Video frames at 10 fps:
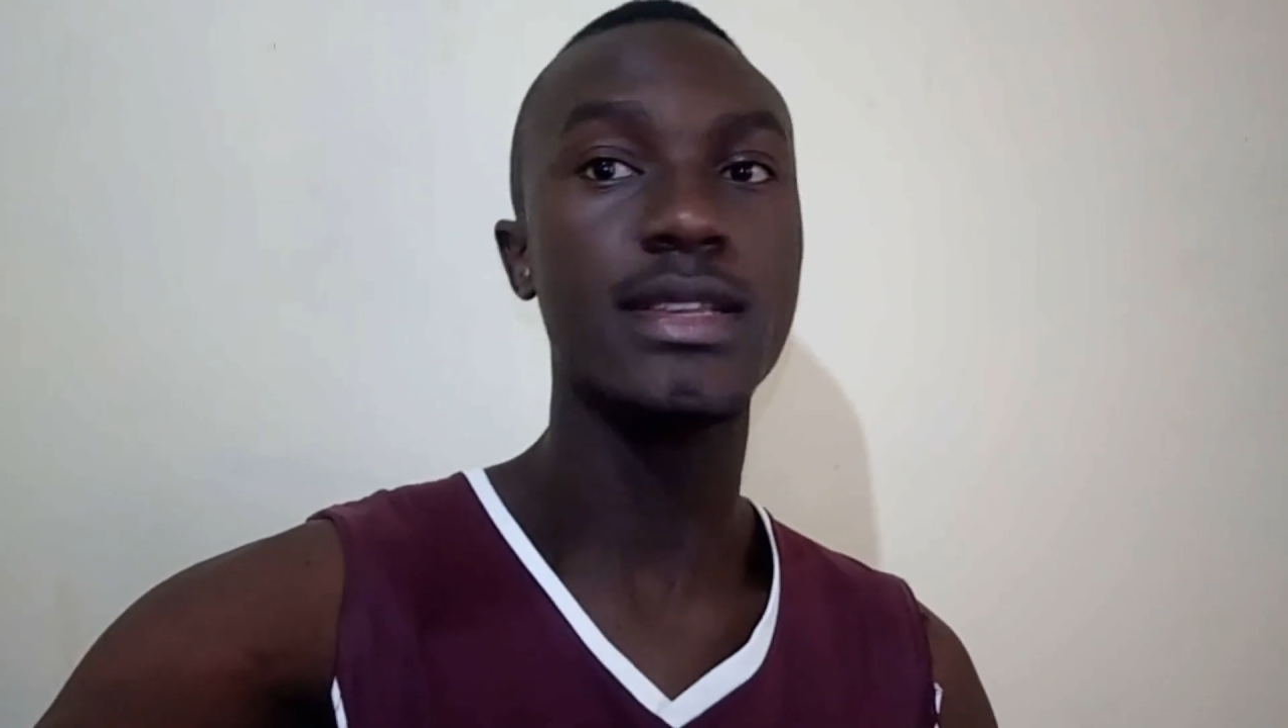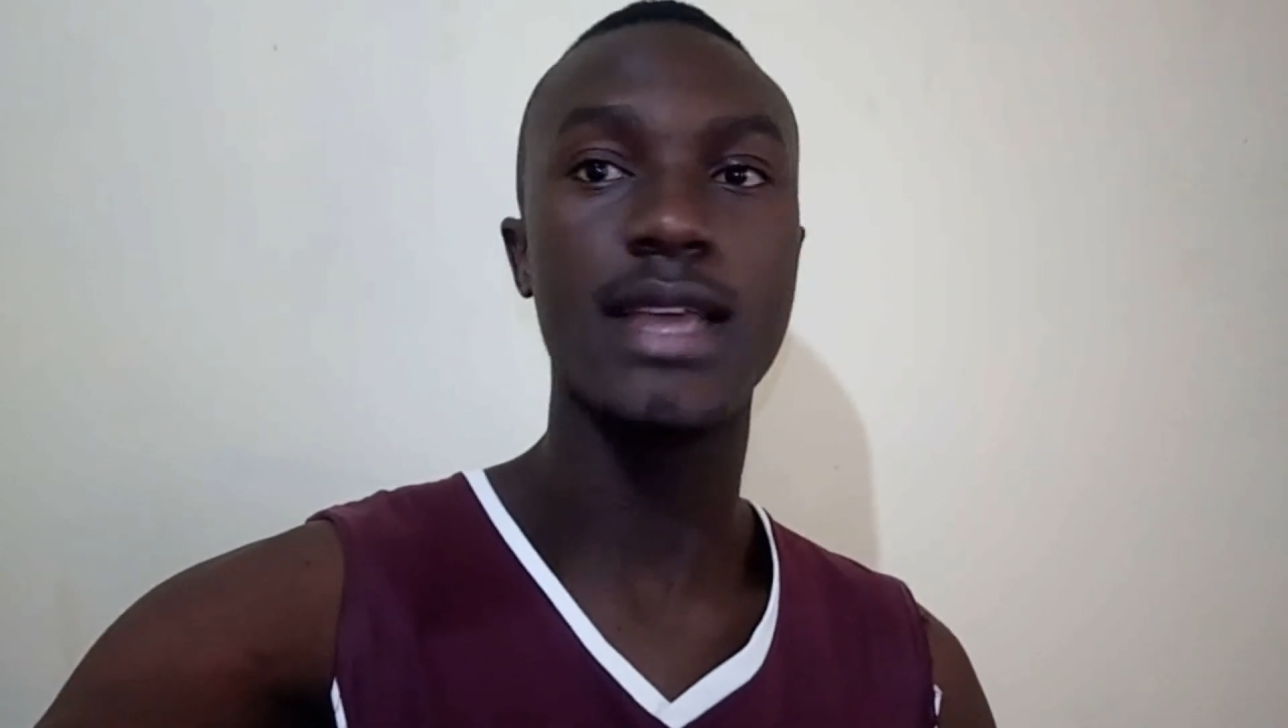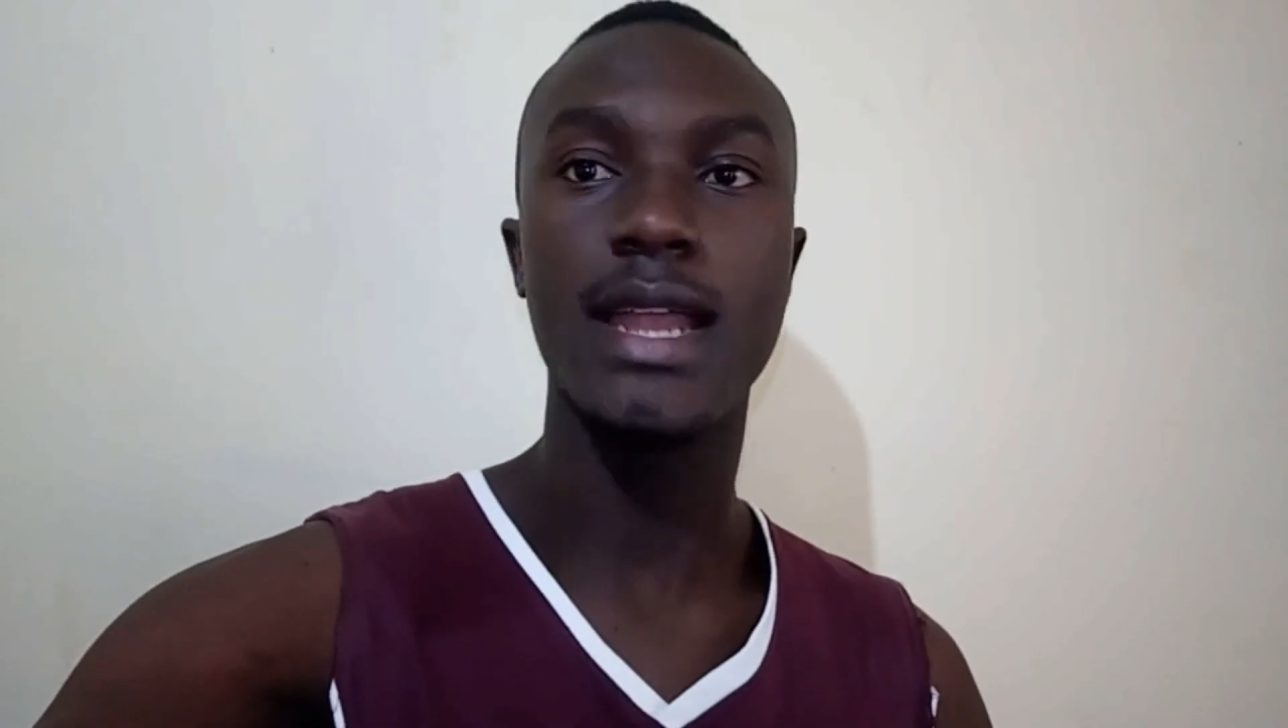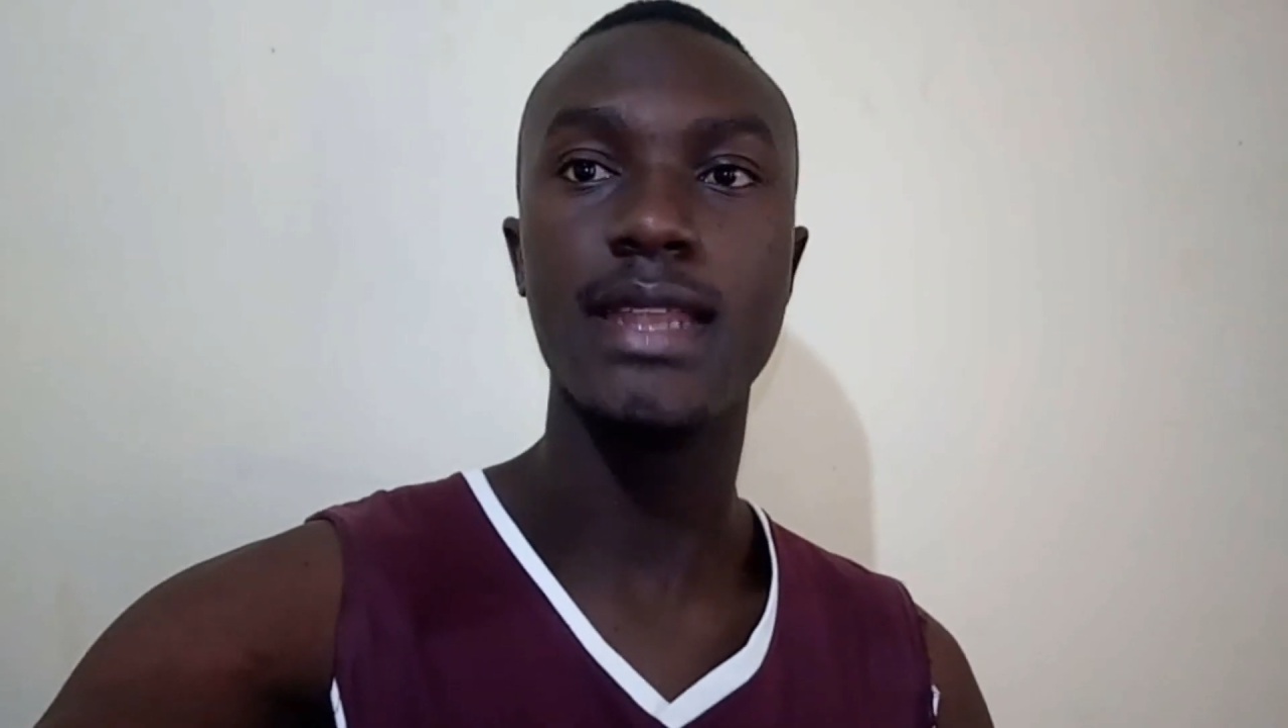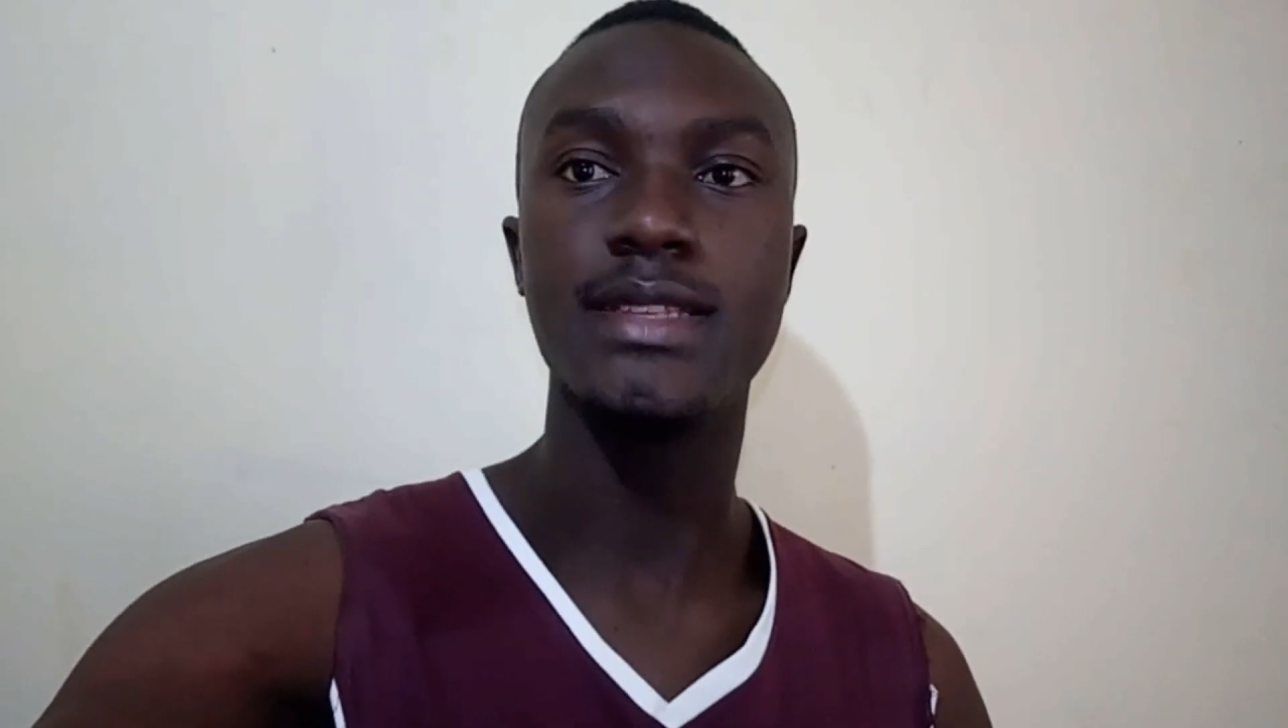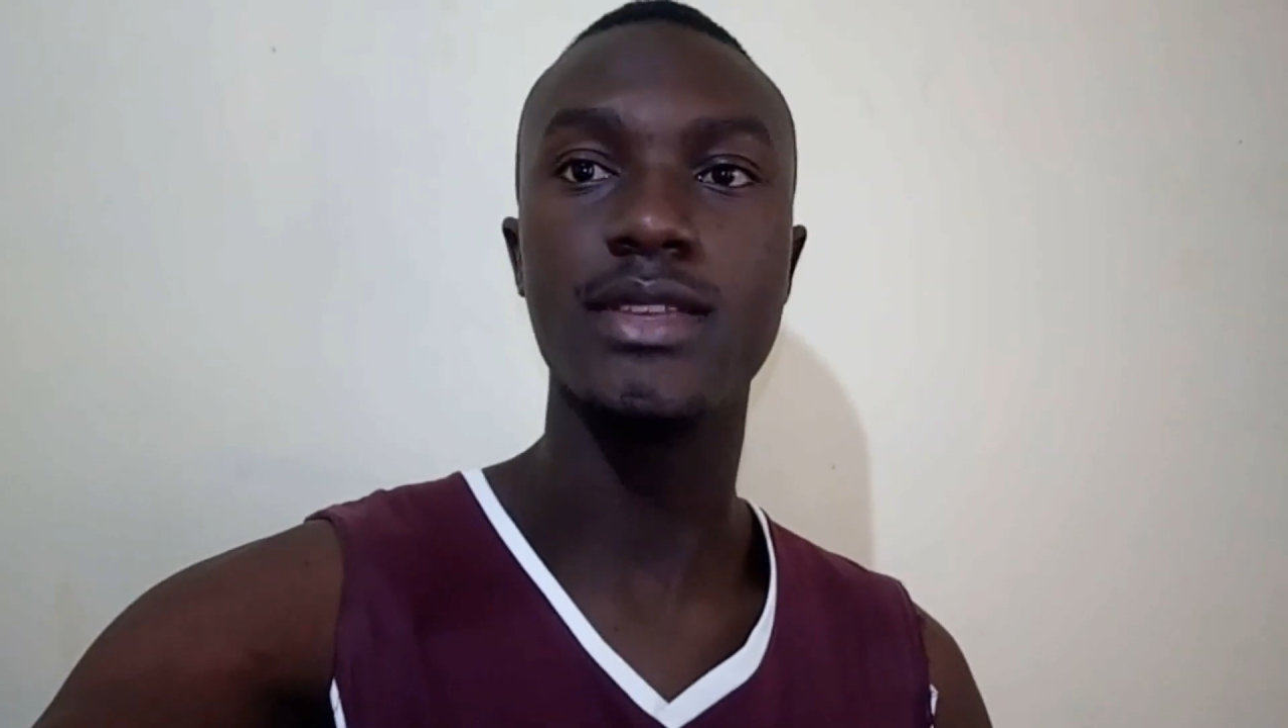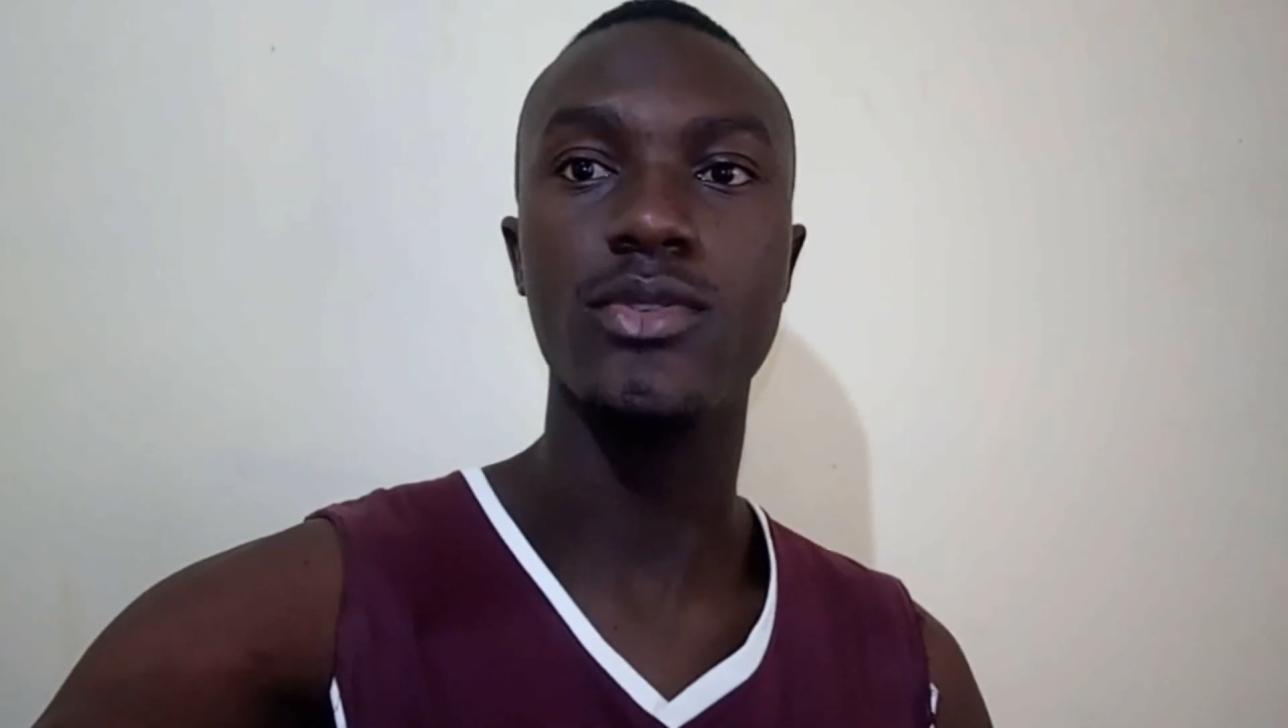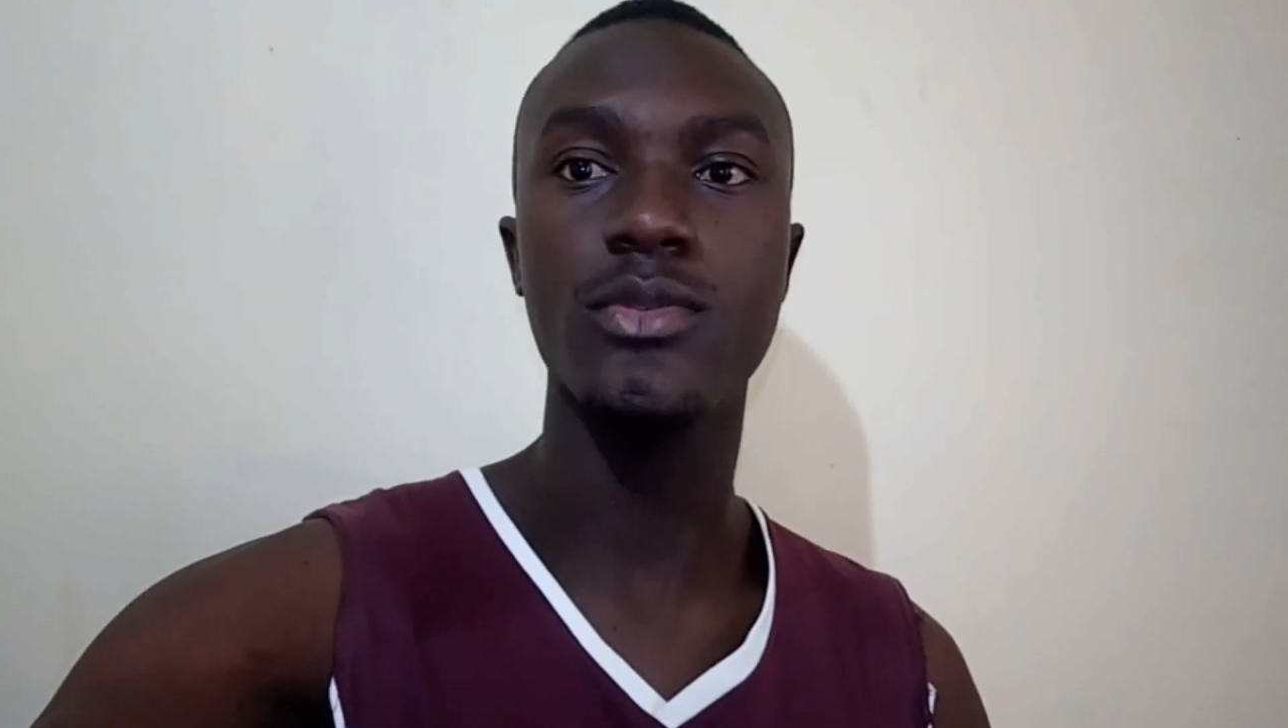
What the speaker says: is the hardest